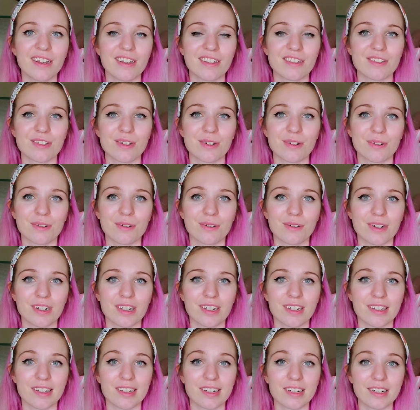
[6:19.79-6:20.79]
So
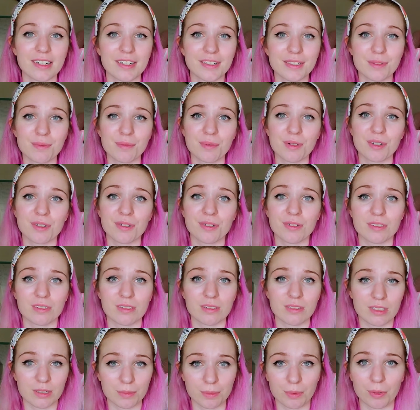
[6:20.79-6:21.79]
their customer
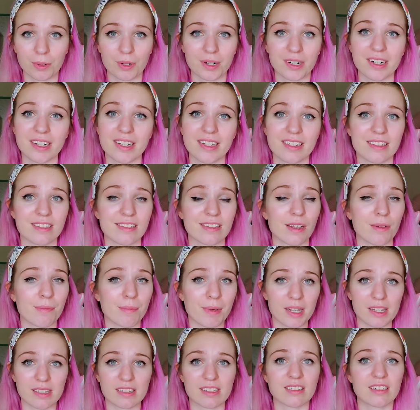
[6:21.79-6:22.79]
support is
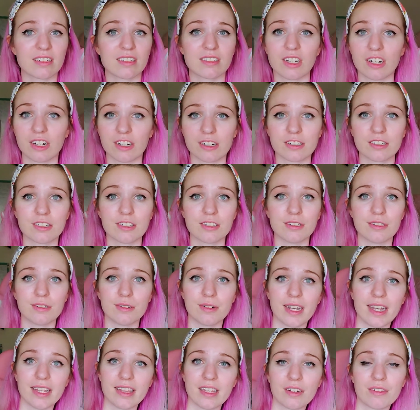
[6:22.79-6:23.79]
amazing to talk to,
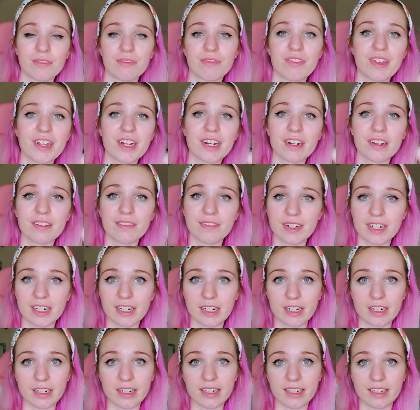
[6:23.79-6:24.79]
and they're very,
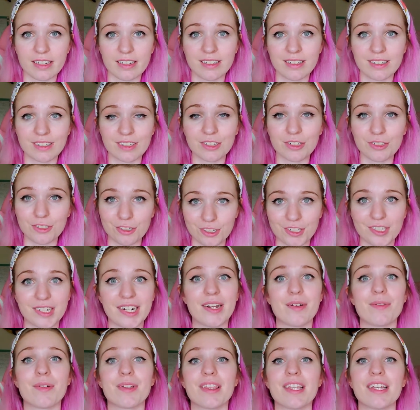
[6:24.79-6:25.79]
very good
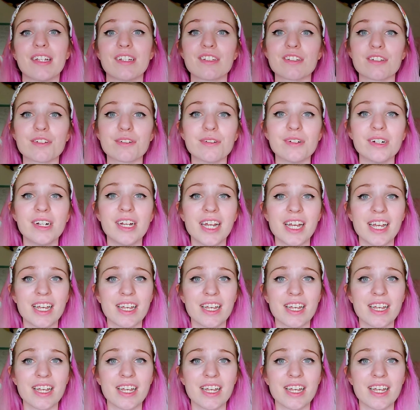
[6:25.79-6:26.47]
at what they do.